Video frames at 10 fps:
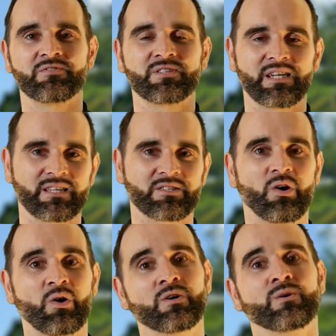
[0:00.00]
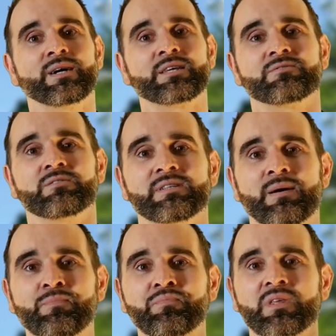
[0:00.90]
you've seen this all the way through
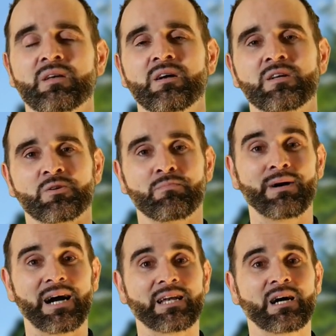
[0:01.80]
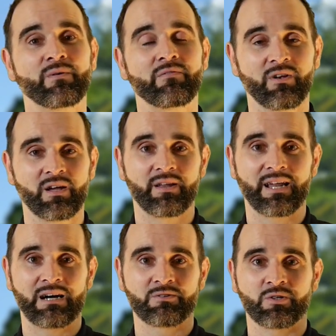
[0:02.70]
then. So by now we've learned
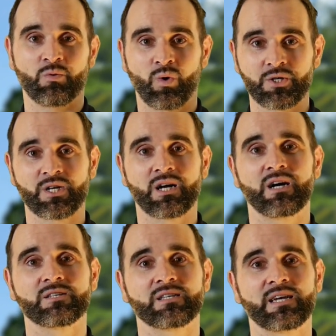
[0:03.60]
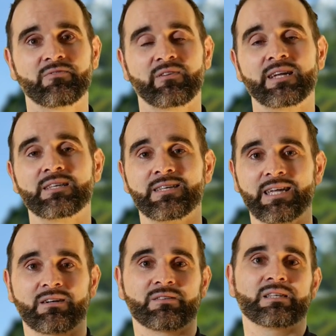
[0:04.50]
how to wash your car safely,
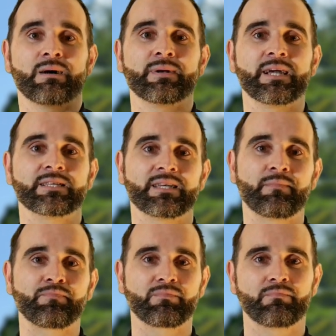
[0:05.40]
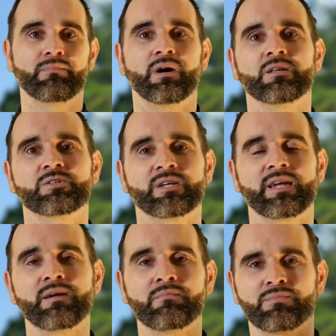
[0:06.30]
decontaminate it, polish
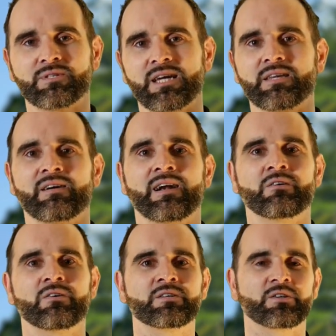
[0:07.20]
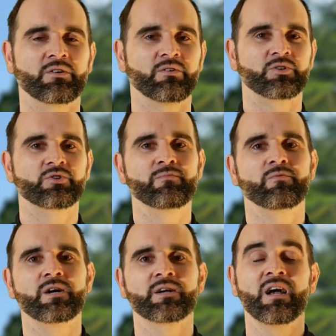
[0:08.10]
it, protect your alloys and all the trim
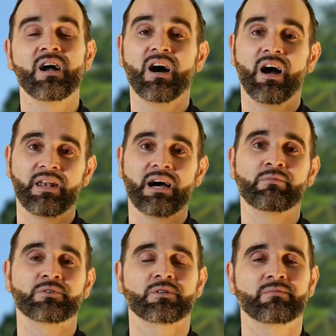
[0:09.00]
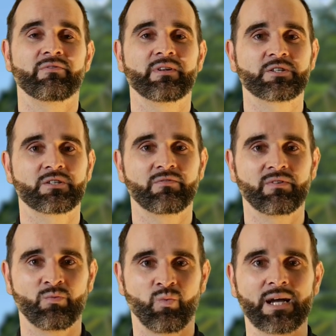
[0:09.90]
work, and now we're just going to be finishing off
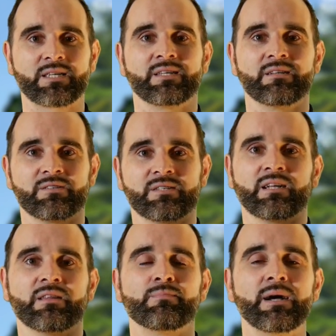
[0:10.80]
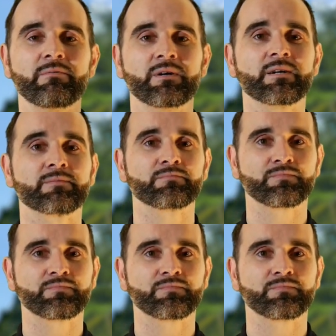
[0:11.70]
with waxing and sealing the paintwork.